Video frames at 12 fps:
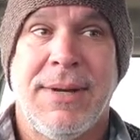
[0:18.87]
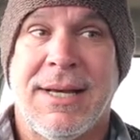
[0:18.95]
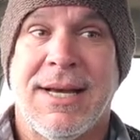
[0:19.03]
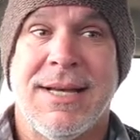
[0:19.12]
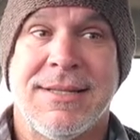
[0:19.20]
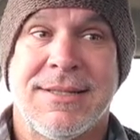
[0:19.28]

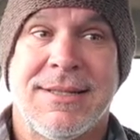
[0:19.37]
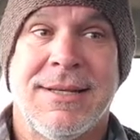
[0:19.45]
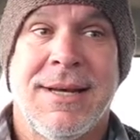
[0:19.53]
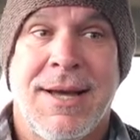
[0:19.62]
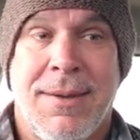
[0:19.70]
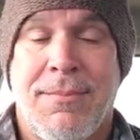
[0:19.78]
because
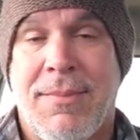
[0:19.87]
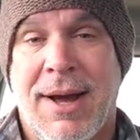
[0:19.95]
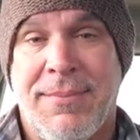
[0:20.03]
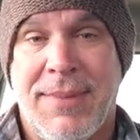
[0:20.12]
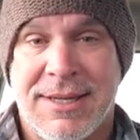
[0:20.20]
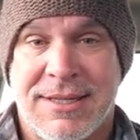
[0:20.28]

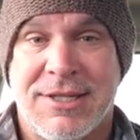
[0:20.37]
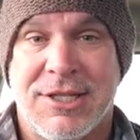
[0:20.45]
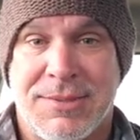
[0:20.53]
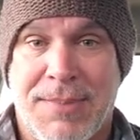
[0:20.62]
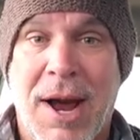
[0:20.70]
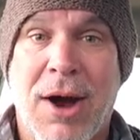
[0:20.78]
my
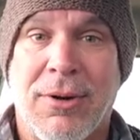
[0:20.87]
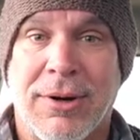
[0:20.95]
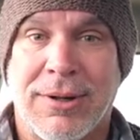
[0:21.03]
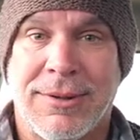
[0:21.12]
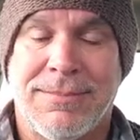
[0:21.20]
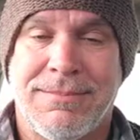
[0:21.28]
message is
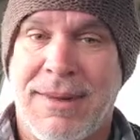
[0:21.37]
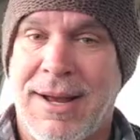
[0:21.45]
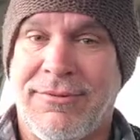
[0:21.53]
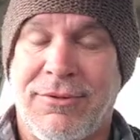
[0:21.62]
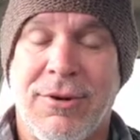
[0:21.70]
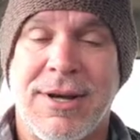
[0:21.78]
power.
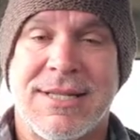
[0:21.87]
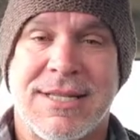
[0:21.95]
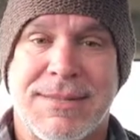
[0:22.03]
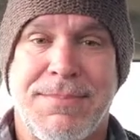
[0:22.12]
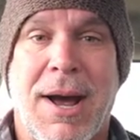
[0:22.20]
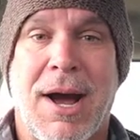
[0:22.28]
My
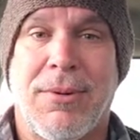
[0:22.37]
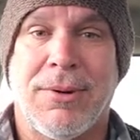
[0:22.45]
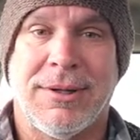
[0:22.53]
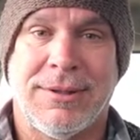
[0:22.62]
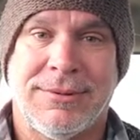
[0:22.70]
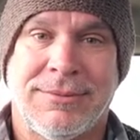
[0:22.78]
voice is
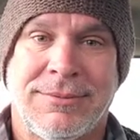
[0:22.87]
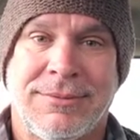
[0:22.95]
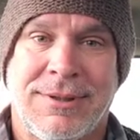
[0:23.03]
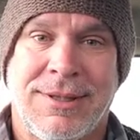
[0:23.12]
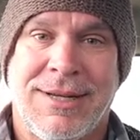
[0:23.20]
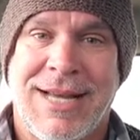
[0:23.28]
power,
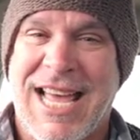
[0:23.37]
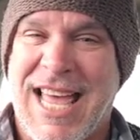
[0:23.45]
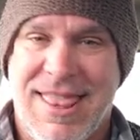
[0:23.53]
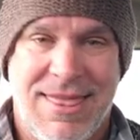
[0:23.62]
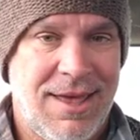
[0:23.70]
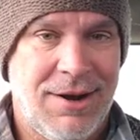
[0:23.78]

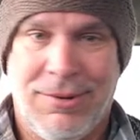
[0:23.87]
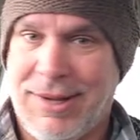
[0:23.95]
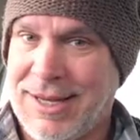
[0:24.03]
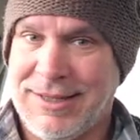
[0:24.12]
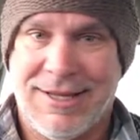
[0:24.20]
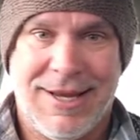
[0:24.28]
and they don't
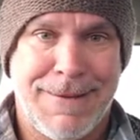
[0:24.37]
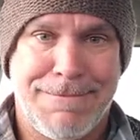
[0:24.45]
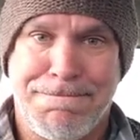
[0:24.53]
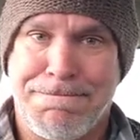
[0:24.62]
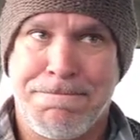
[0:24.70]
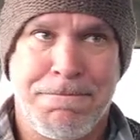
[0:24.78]
like that.
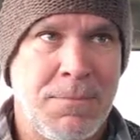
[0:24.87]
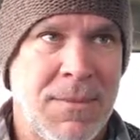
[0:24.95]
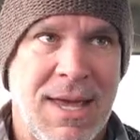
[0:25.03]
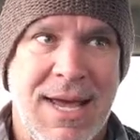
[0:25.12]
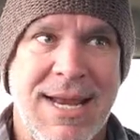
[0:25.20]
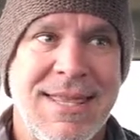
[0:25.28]

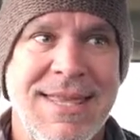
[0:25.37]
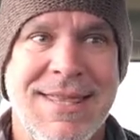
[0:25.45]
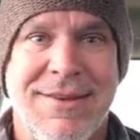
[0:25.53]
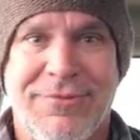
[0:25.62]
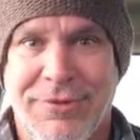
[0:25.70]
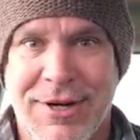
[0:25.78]

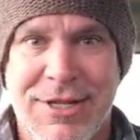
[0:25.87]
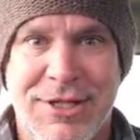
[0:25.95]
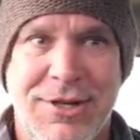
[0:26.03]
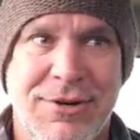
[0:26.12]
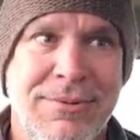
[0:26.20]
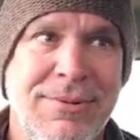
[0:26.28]
Anything that
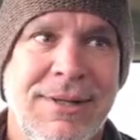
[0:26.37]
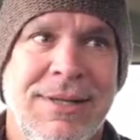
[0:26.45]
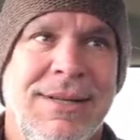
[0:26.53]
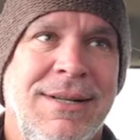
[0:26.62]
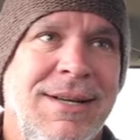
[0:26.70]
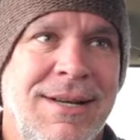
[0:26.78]
frees you,
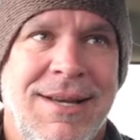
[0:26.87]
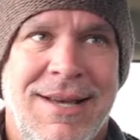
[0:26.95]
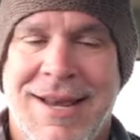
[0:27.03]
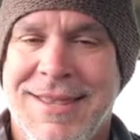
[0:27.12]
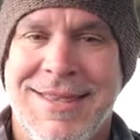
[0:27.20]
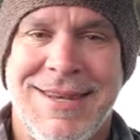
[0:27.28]

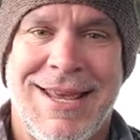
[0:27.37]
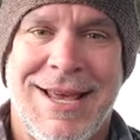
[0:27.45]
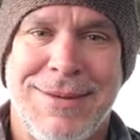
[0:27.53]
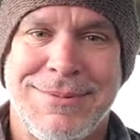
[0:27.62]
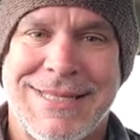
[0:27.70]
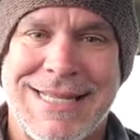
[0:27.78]
anything that
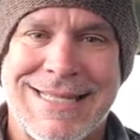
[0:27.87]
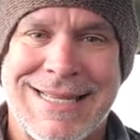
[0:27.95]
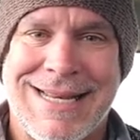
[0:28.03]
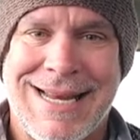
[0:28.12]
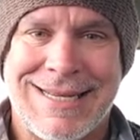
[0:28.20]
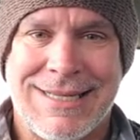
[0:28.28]
helps
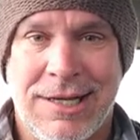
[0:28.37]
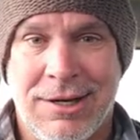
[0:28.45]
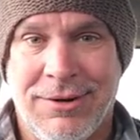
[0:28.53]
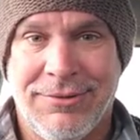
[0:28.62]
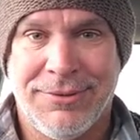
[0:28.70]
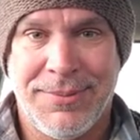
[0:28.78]
disconnect
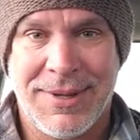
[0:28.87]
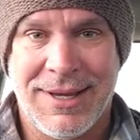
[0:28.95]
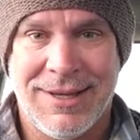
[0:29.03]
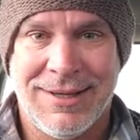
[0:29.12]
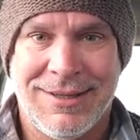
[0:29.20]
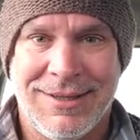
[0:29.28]
Neo from
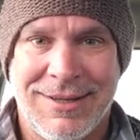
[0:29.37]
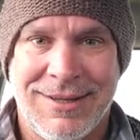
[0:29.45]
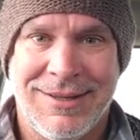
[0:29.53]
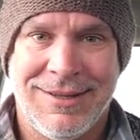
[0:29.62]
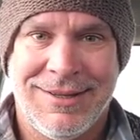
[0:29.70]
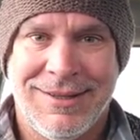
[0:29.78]
the
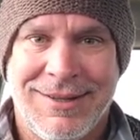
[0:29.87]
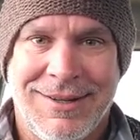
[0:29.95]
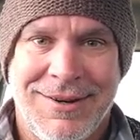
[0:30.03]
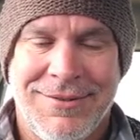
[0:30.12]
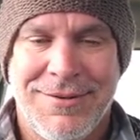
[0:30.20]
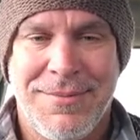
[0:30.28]

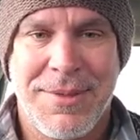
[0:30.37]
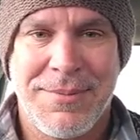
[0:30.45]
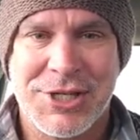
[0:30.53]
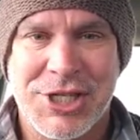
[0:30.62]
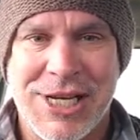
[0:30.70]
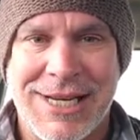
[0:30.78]

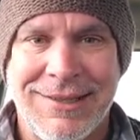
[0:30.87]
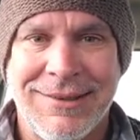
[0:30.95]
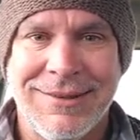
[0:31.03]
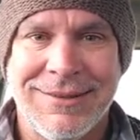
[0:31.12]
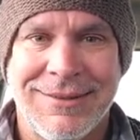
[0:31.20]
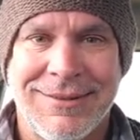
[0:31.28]

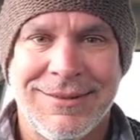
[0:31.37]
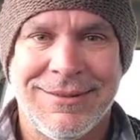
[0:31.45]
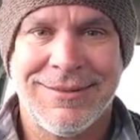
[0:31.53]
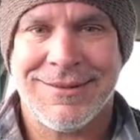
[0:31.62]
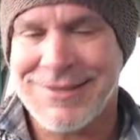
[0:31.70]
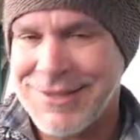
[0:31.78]
machine,
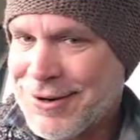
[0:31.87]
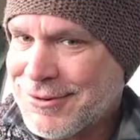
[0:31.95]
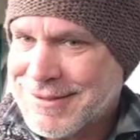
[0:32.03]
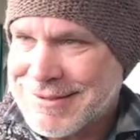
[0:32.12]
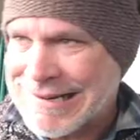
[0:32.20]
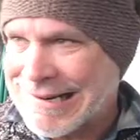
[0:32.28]
you
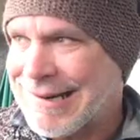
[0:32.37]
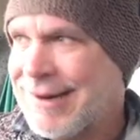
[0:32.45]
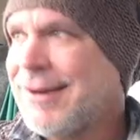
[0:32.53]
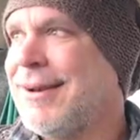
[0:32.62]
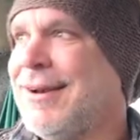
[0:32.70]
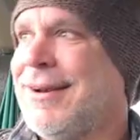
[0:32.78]
know,
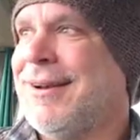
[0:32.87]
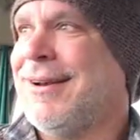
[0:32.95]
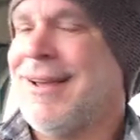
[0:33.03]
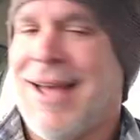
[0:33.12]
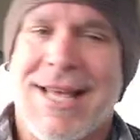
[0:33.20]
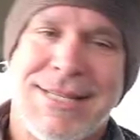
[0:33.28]

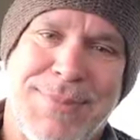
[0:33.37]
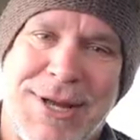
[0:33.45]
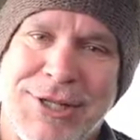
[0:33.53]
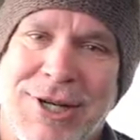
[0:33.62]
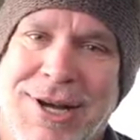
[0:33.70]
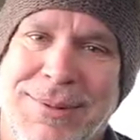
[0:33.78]
that's
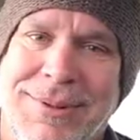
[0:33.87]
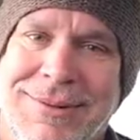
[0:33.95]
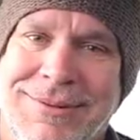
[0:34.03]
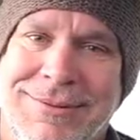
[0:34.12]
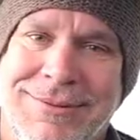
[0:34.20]
my job.